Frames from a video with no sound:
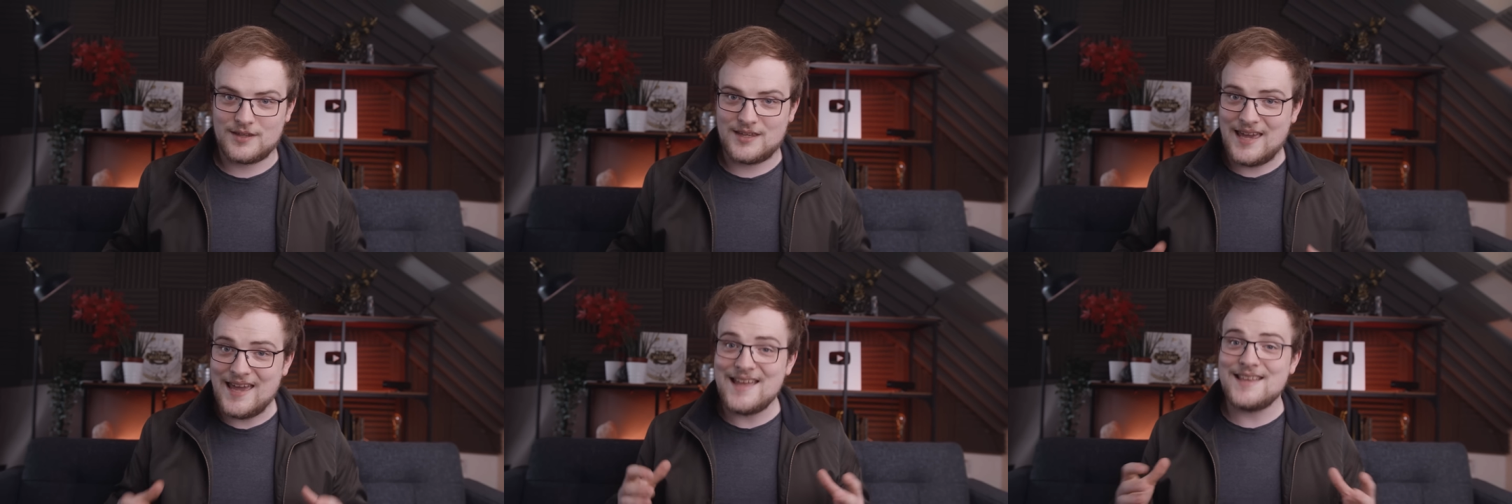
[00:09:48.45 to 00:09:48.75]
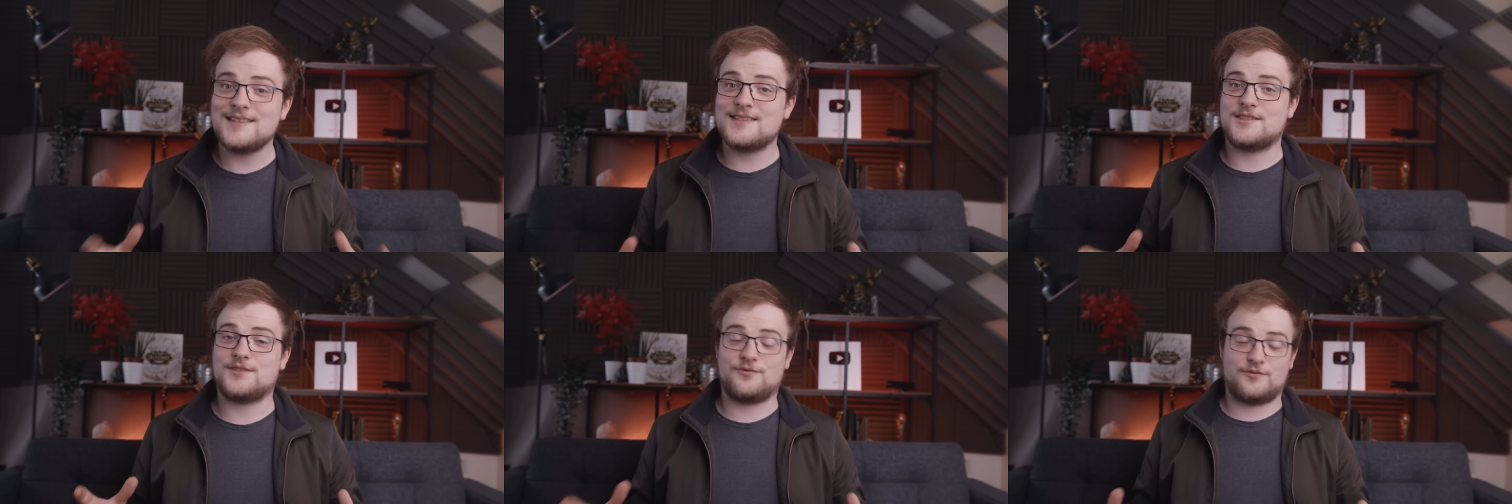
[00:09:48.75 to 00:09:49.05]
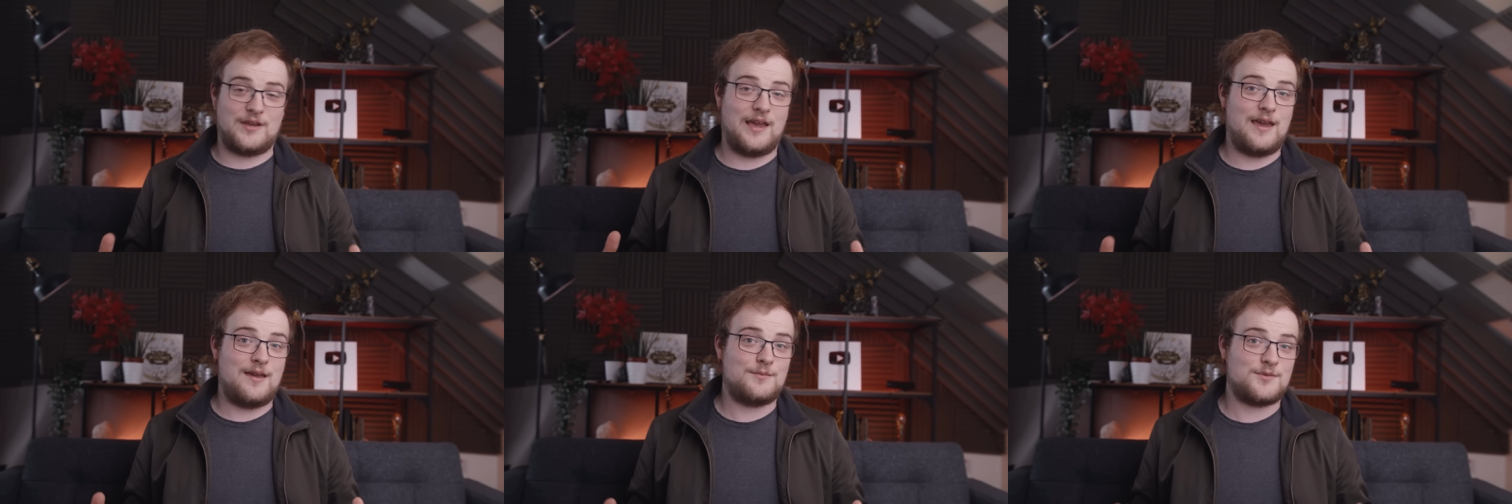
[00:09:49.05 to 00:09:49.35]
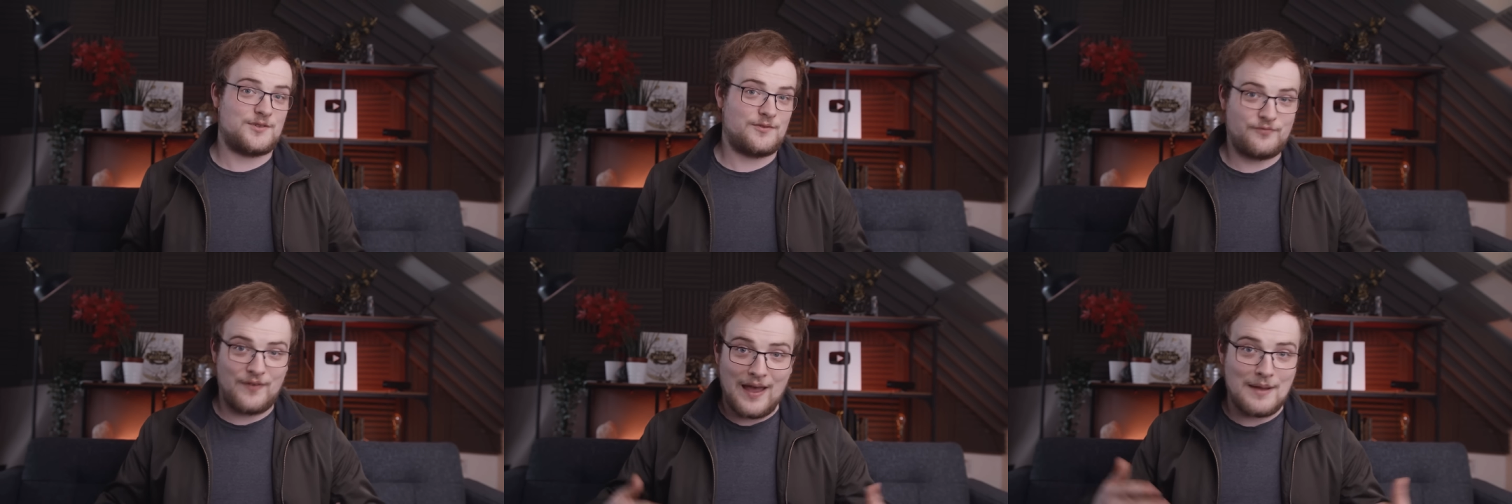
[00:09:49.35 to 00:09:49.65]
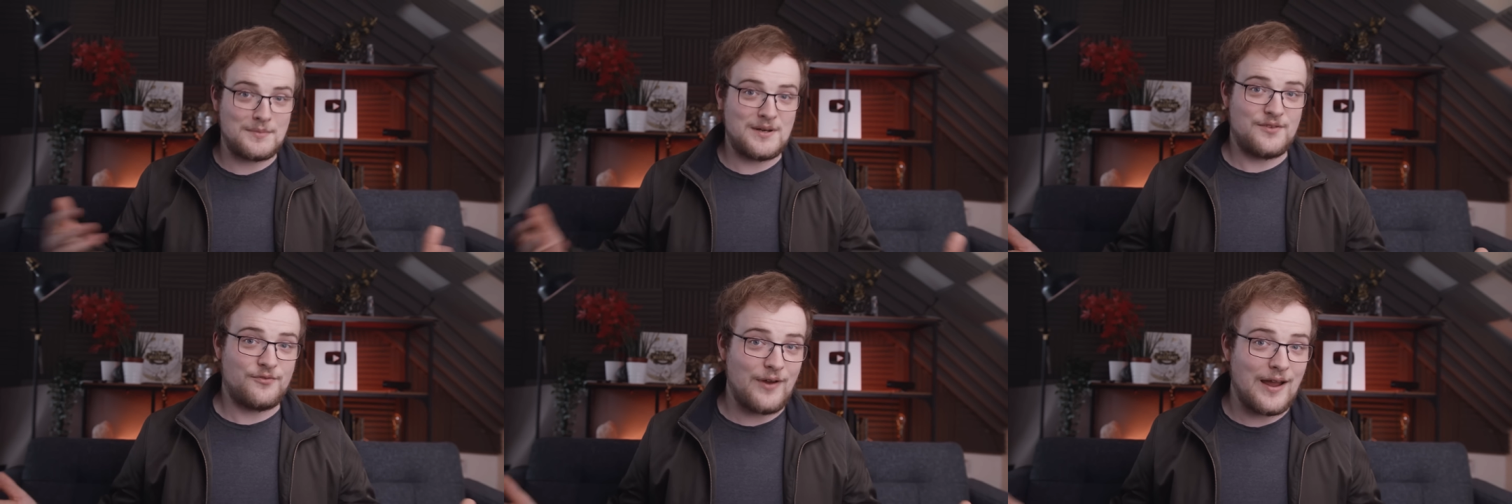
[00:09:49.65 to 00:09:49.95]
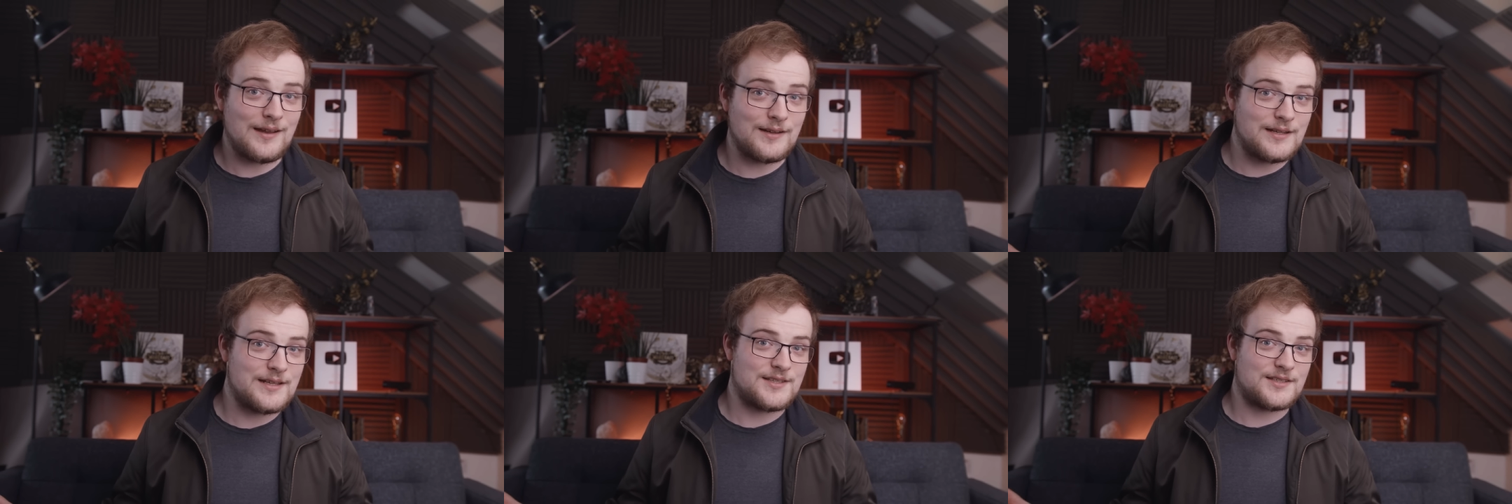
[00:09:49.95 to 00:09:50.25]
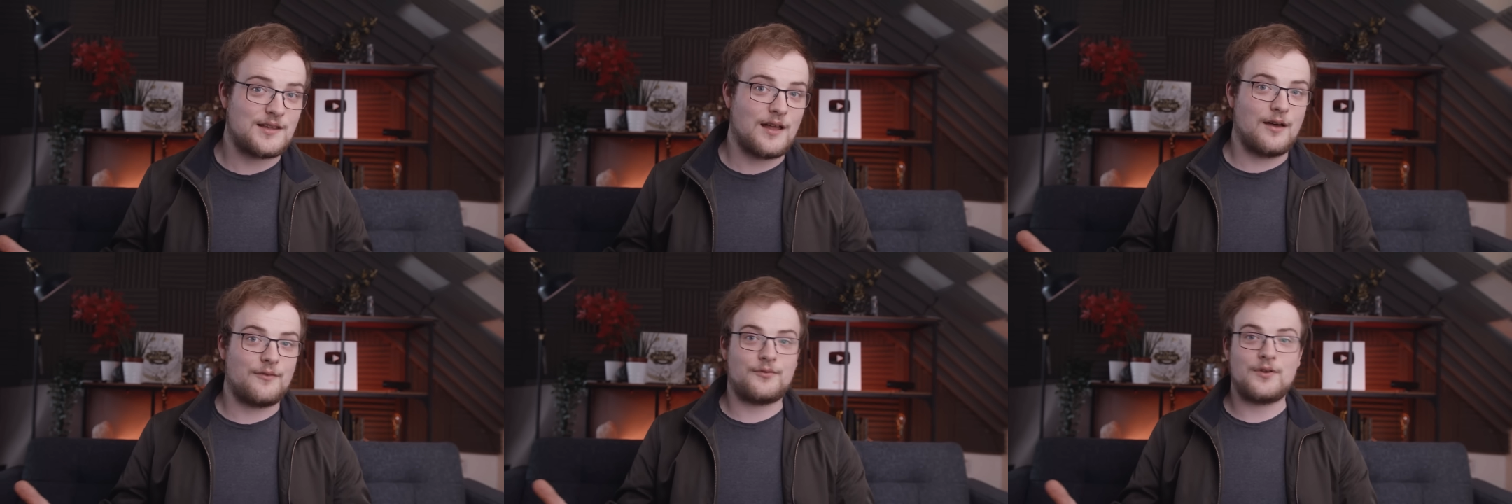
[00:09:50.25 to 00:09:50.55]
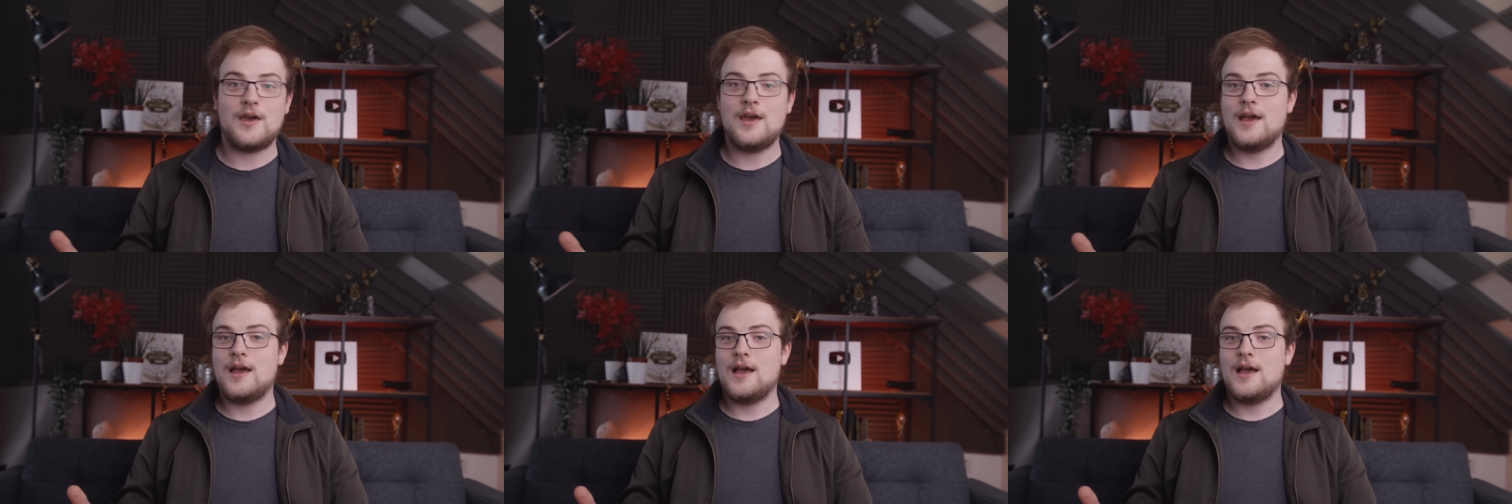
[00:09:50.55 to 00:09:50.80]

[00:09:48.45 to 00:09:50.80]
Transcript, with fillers: kids' games and family-friendly stuff,